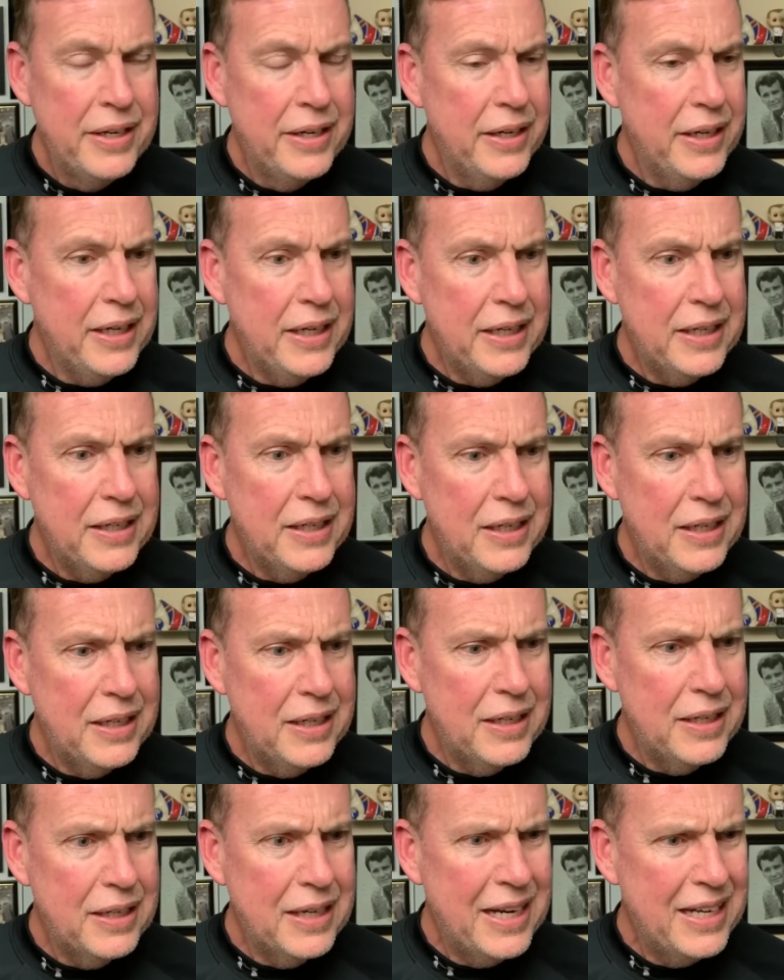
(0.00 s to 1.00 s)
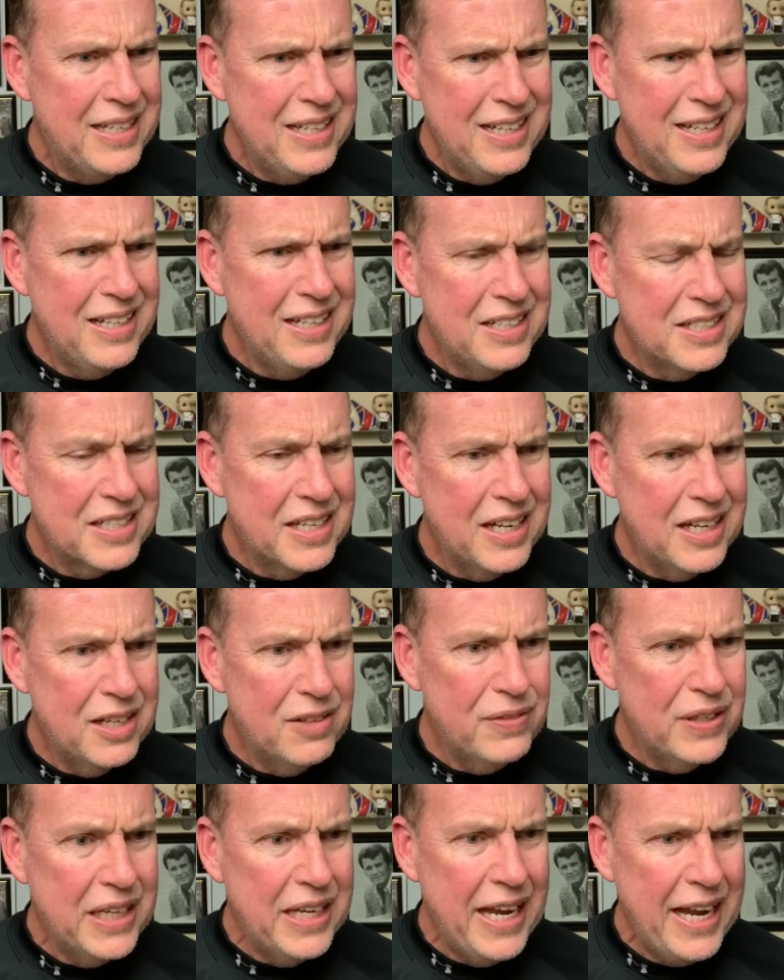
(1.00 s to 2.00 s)
And uh, I did it as kind of
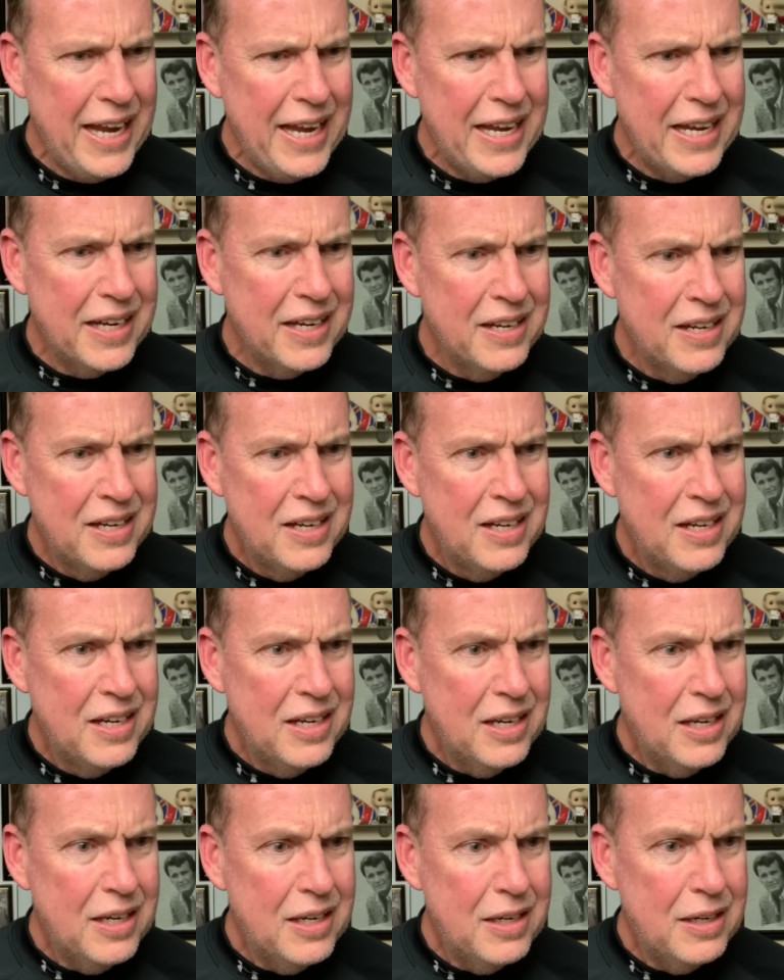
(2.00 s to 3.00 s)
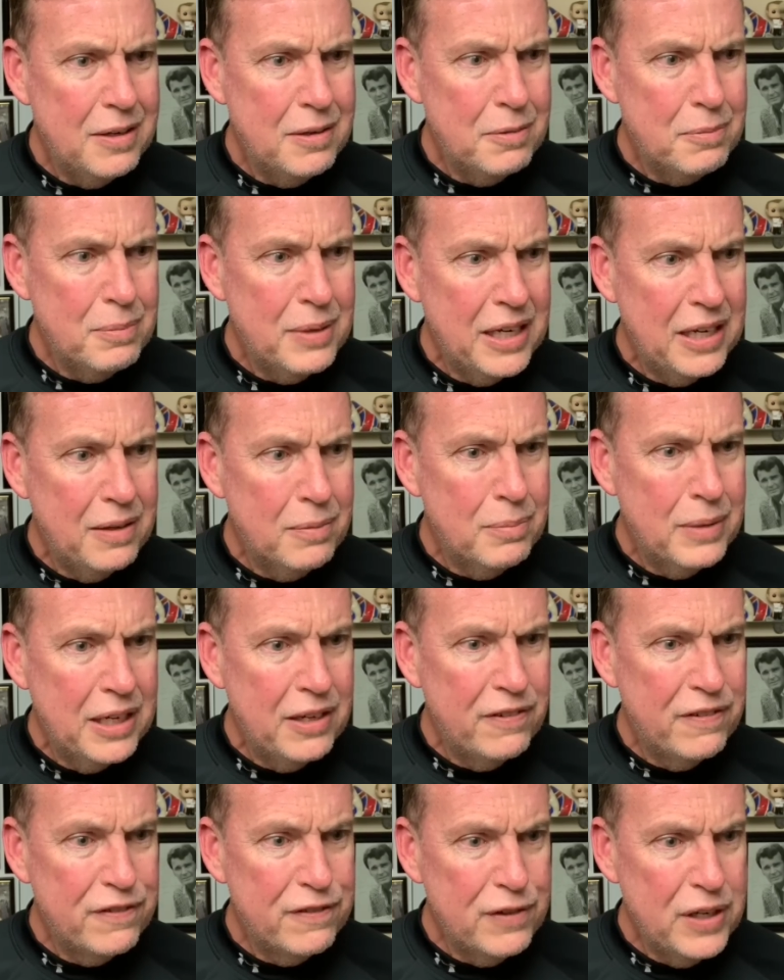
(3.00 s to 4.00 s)
a gag. Uh, my, my
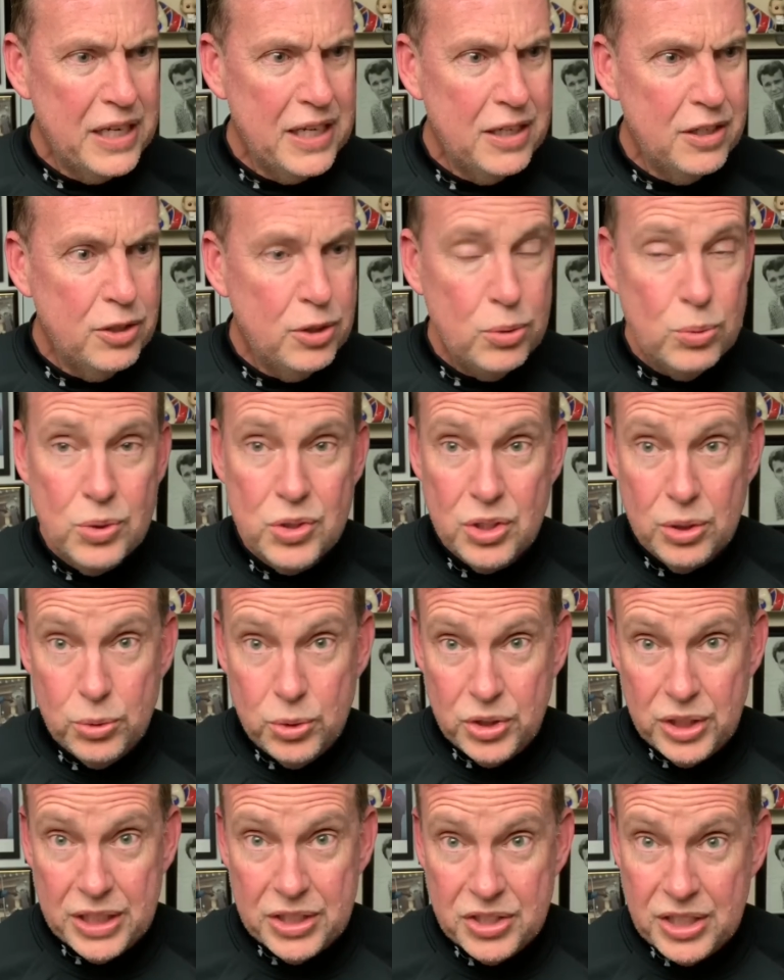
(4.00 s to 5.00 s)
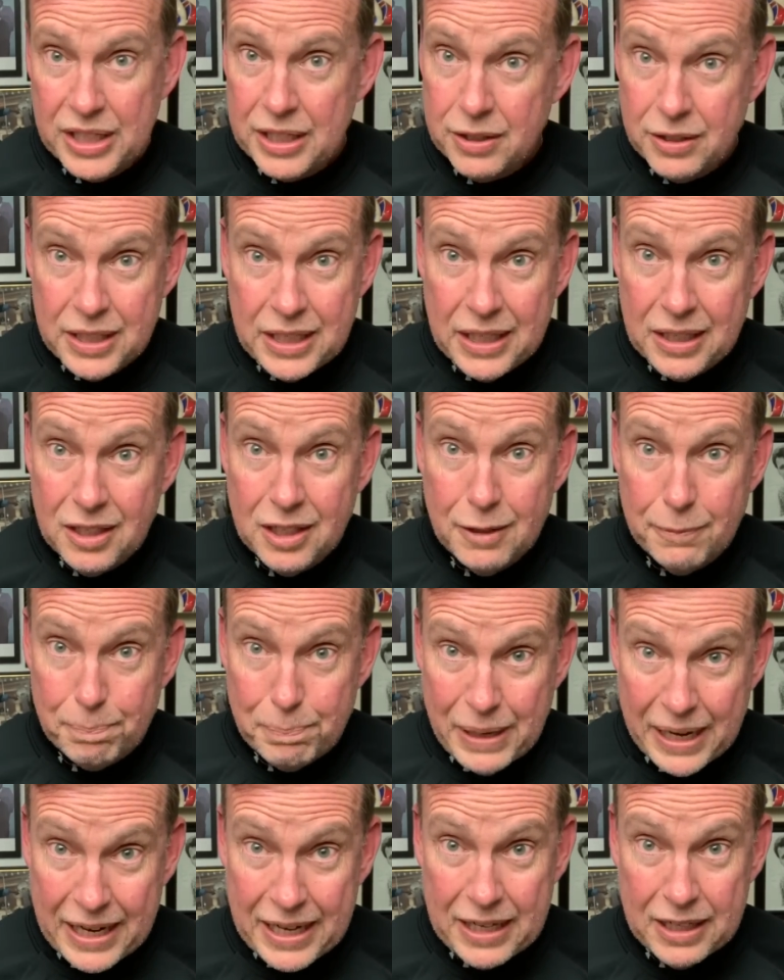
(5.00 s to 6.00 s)
friend who was losing his hair, he ended up
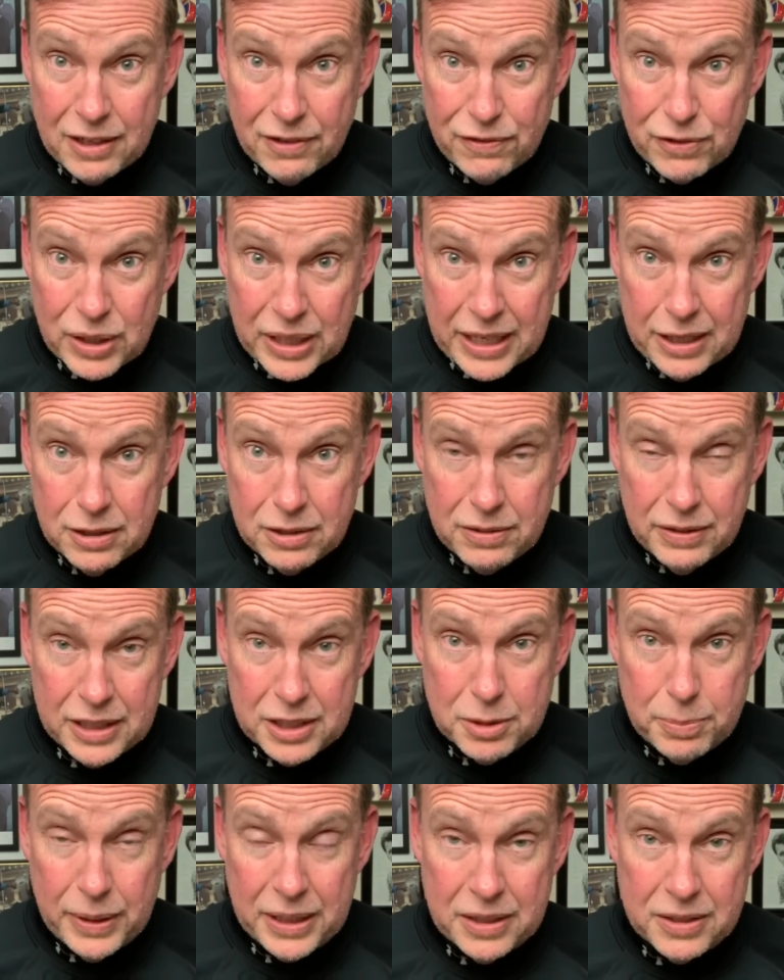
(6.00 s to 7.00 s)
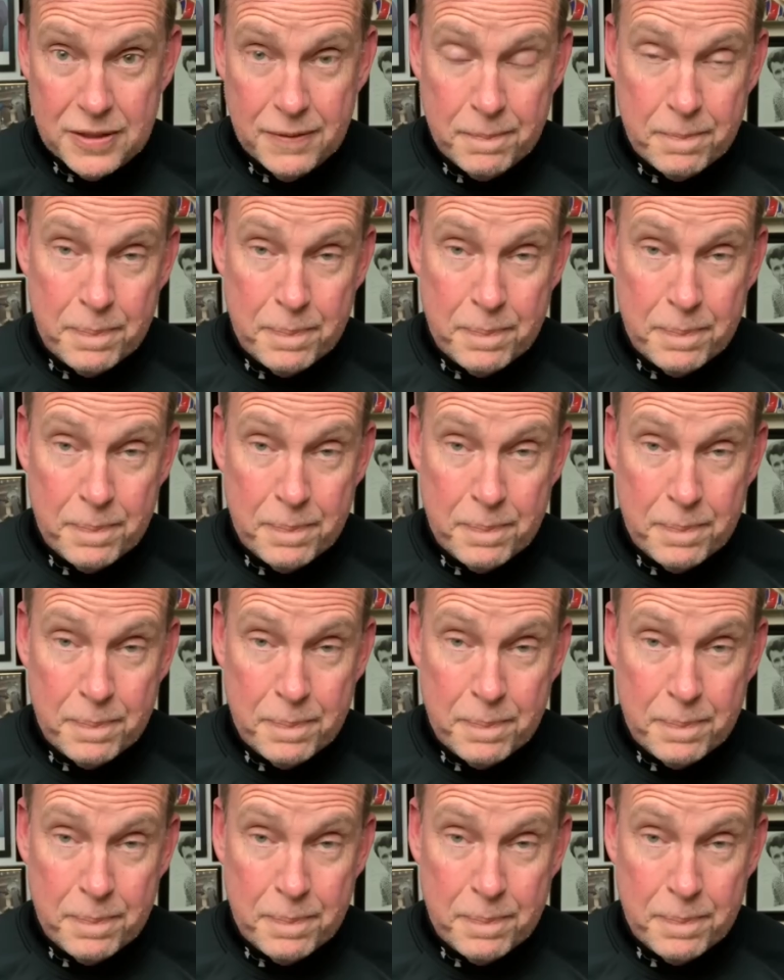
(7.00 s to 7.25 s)
paying for hair transplants.